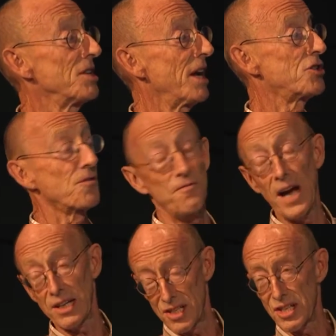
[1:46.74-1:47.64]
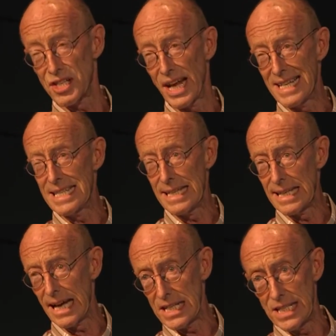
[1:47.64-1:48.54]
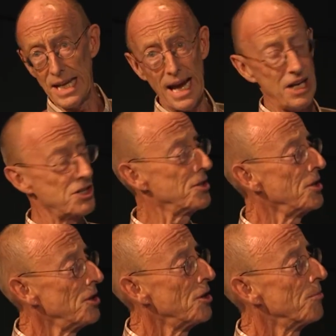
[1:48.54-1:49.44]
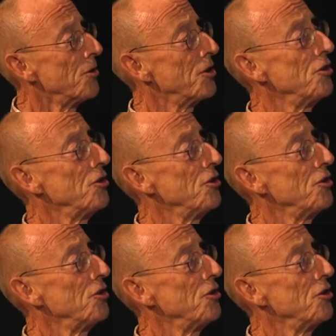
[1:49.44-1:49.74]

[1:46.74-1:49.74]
in actual fact since 1998, but